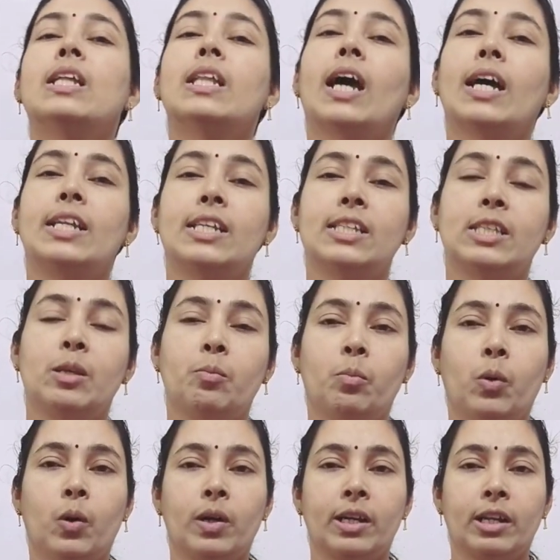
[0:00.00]
that is
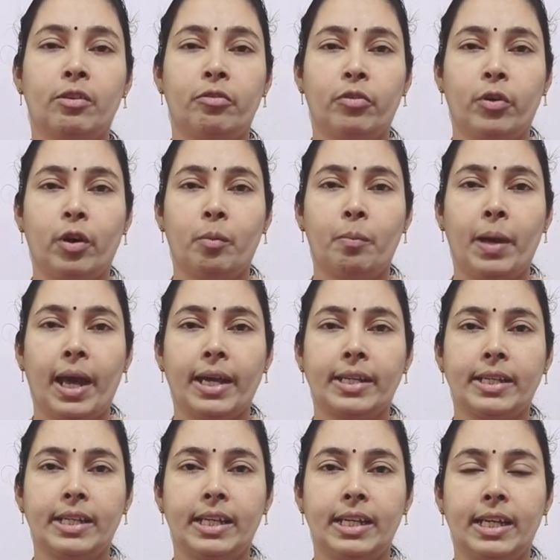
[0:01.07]
important for
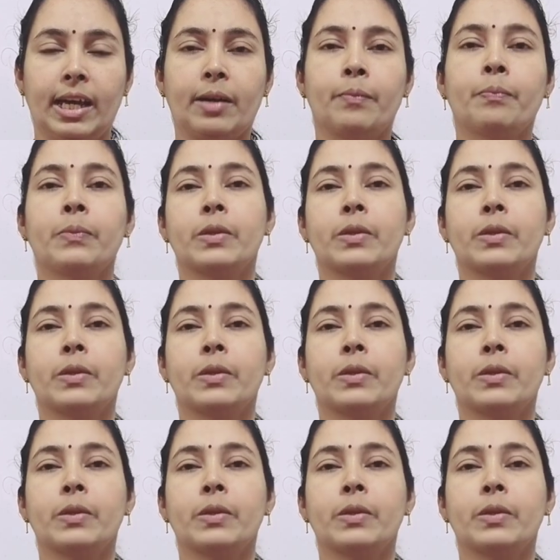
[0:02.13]
bacteria.